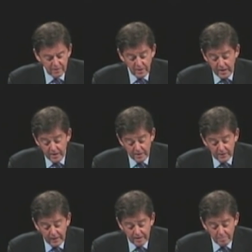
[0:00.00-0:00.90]
Yet,
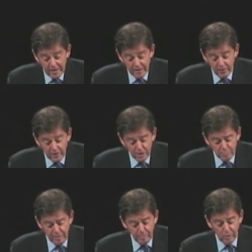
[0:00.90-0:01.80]
in like manner, these
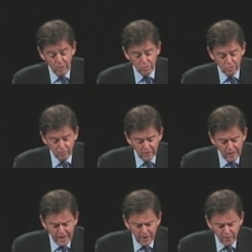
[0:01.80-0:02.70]
people also,
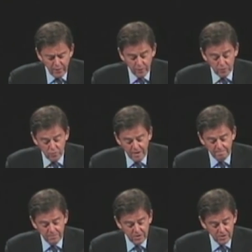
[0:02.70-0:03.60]
relying on their
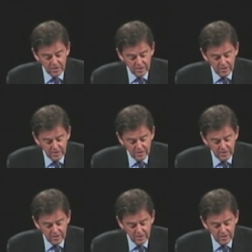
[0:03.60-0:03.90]
dreams,